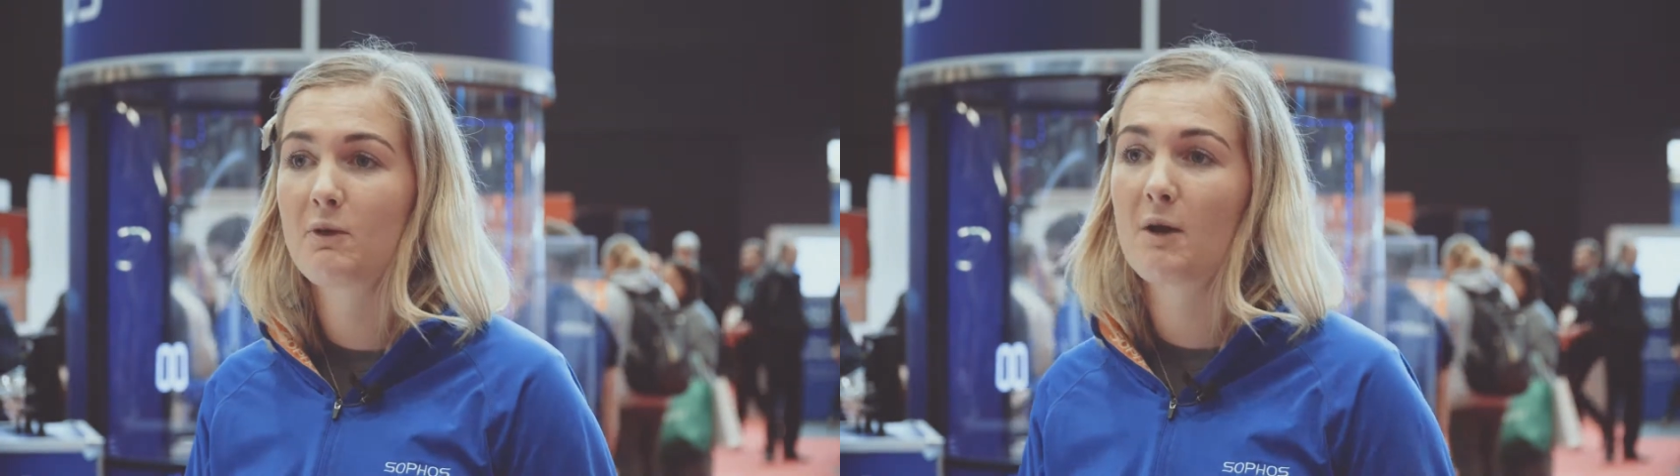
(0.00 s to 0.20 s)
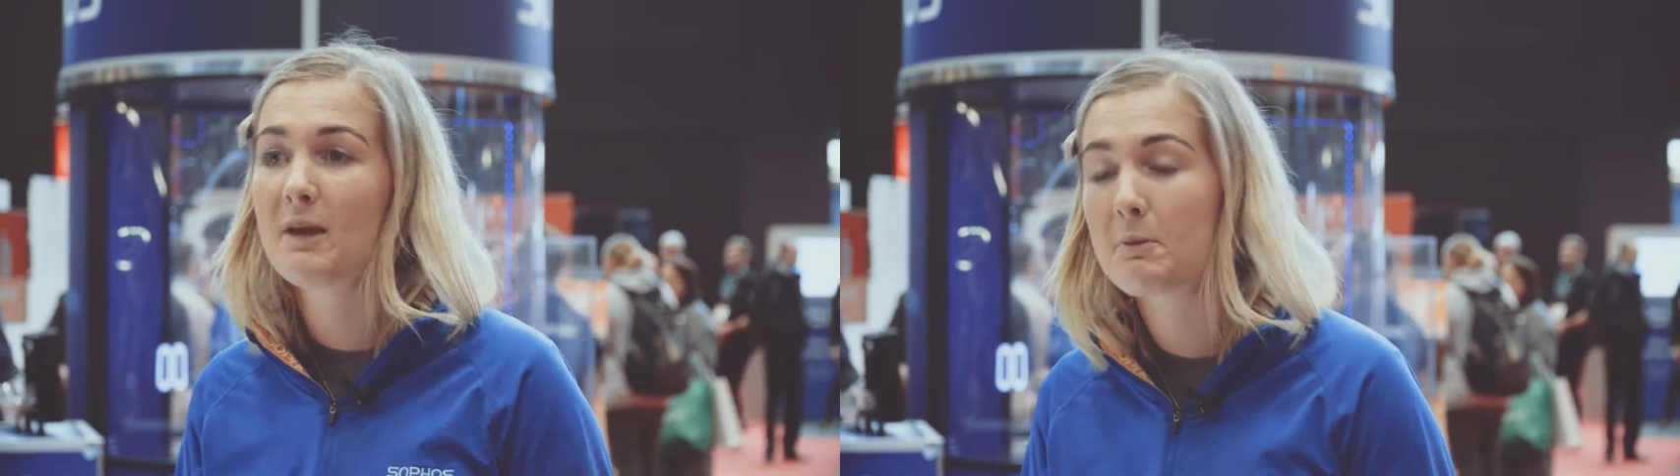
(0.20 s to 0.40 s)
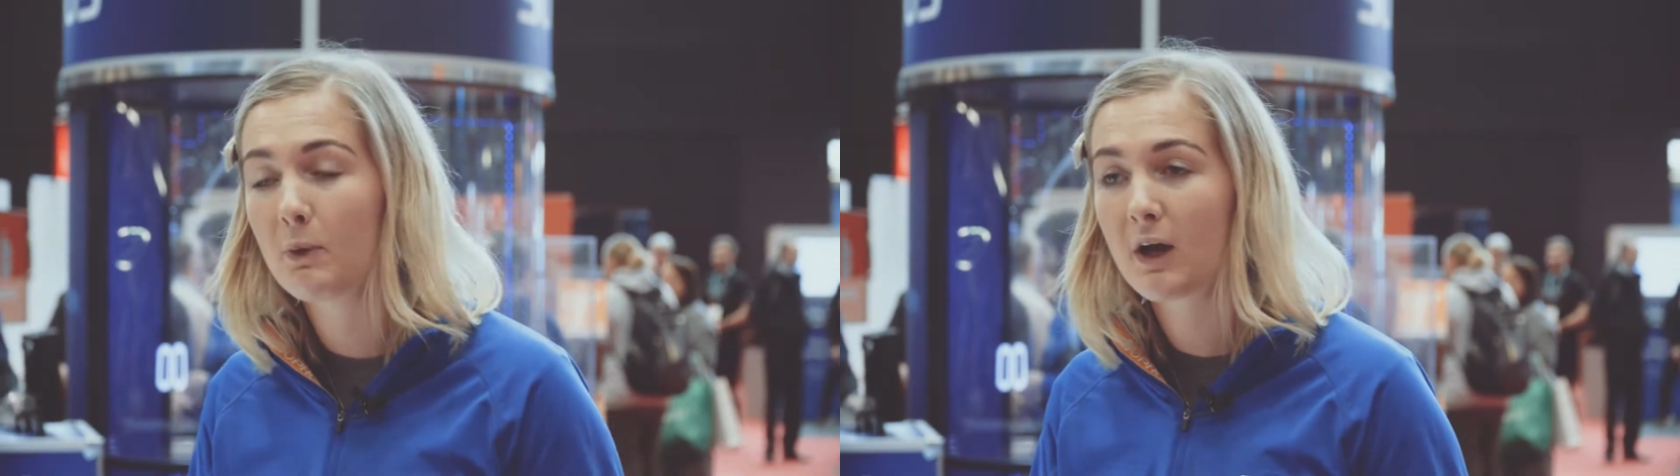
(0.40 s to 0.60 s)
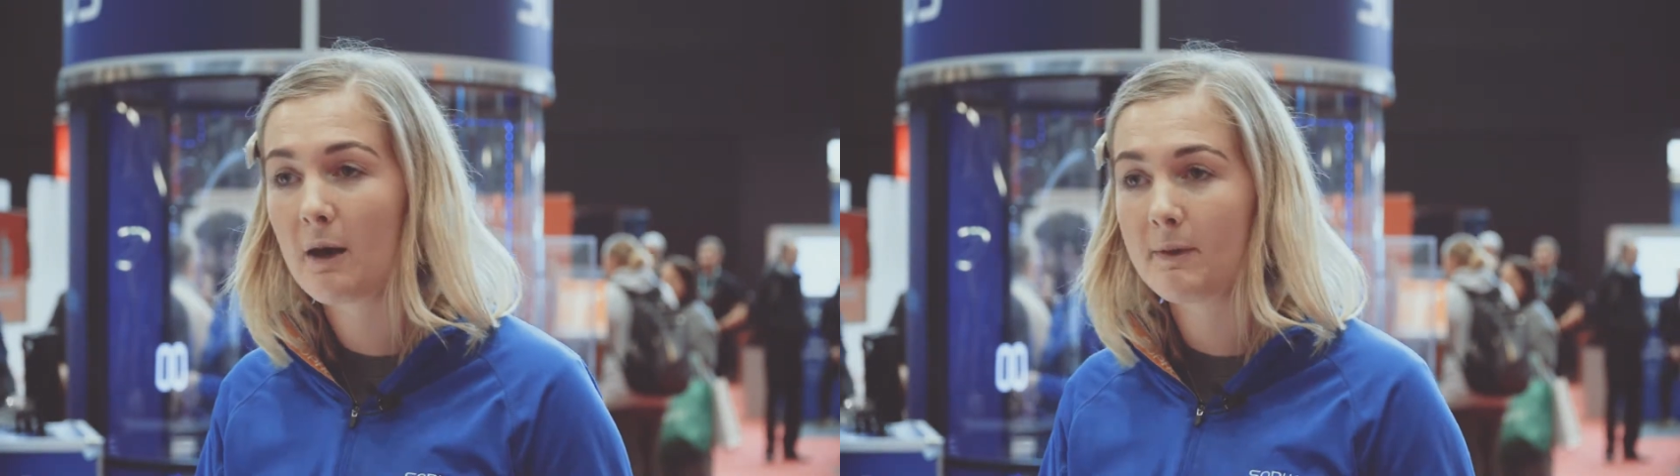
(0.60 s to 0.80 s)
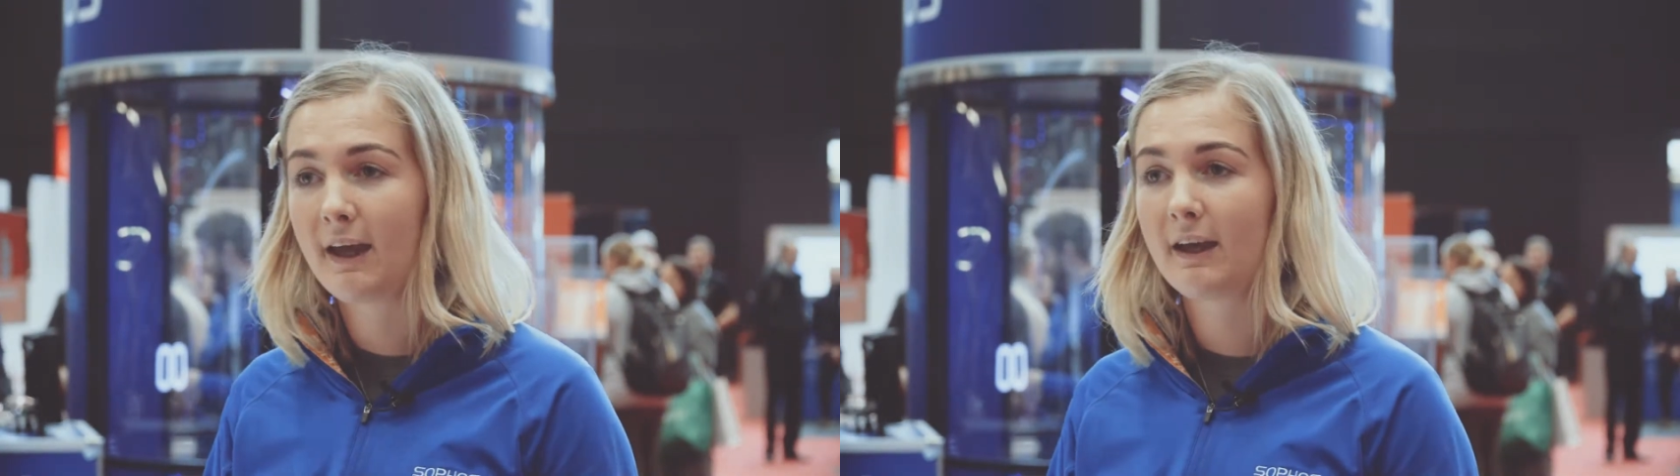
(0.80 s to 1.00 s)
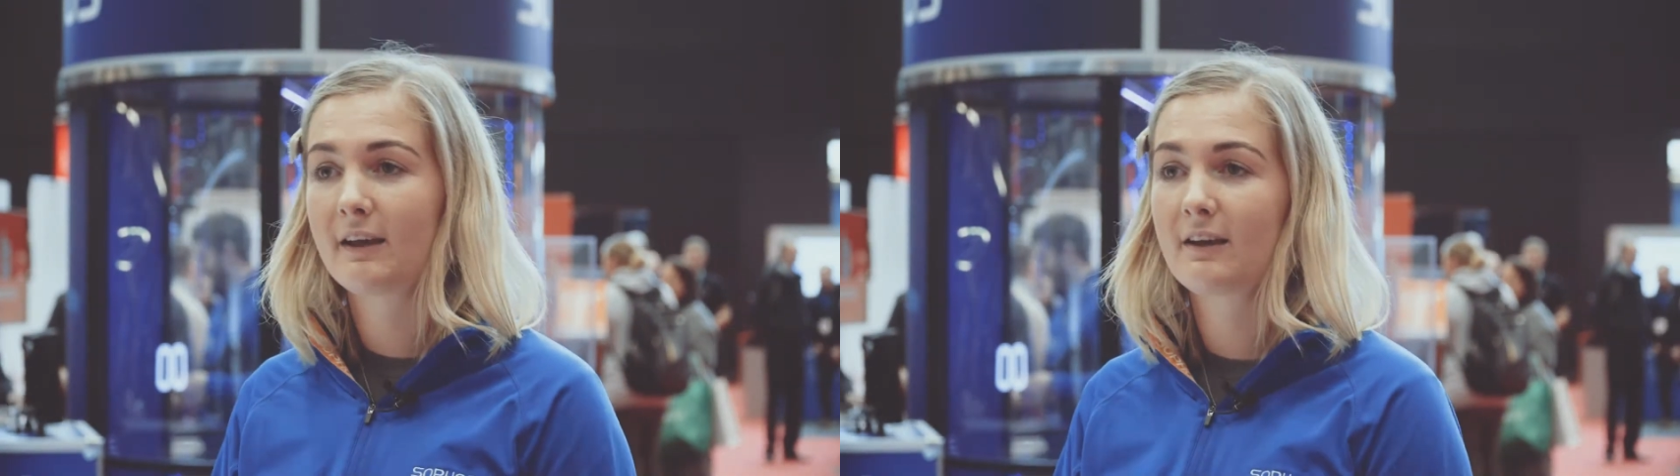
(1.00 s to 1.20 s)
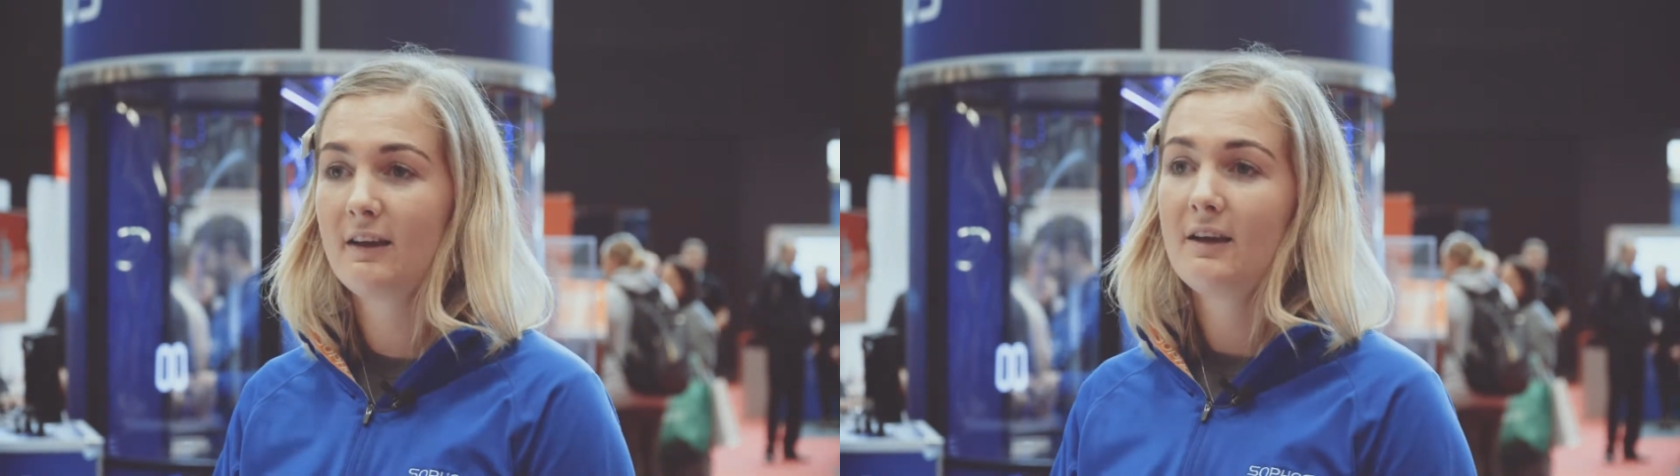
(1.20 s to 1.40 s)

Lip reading: The right people are coming.